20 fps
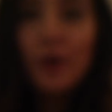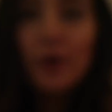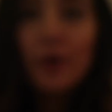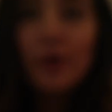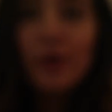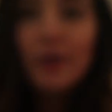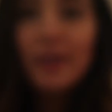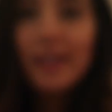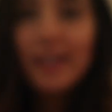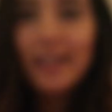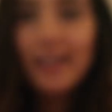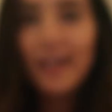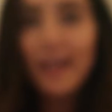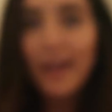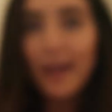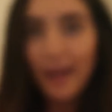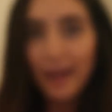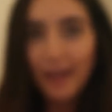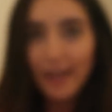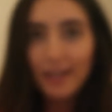
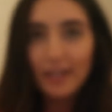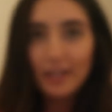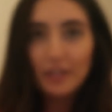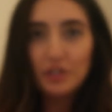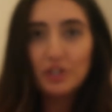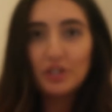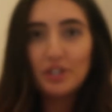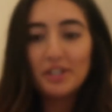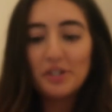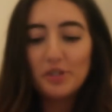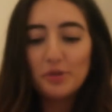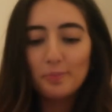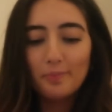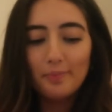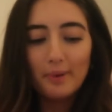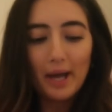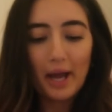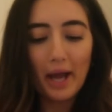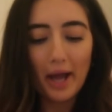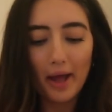Okay, she's
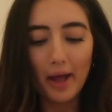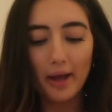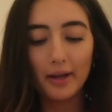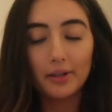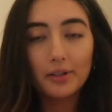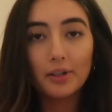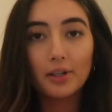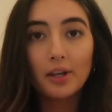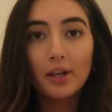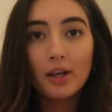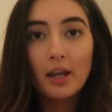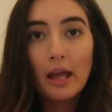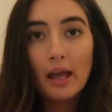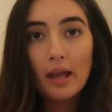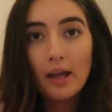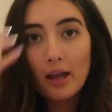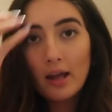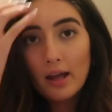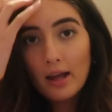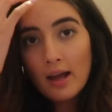back
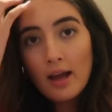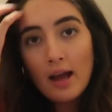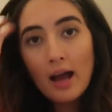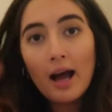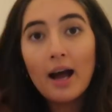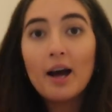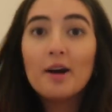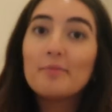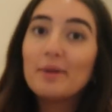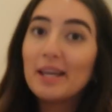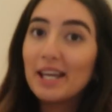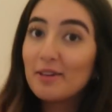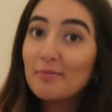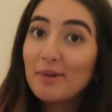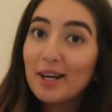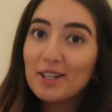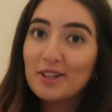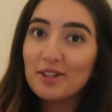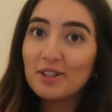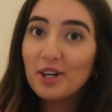in
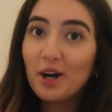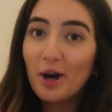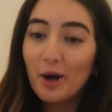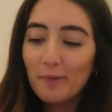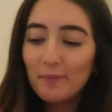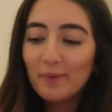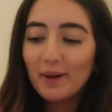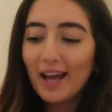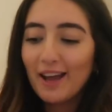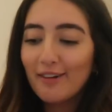my new top.